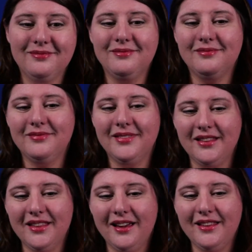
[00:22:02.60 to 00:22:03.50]

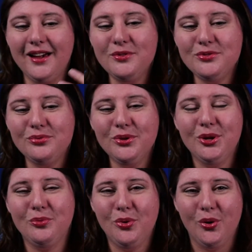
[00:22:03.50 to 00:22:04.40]
that was really
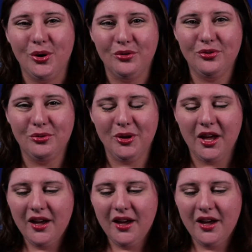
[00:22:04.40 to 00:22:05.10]
important for me,